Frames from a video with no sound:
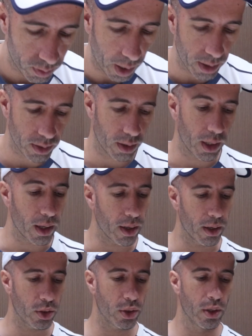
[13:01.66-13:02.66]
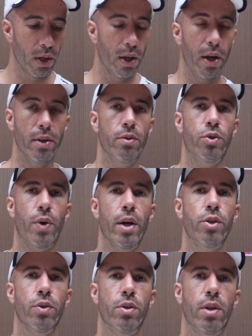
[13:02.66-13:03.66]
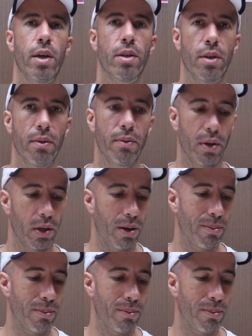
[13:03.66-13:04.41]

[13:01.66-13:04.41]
text in English, and try to say something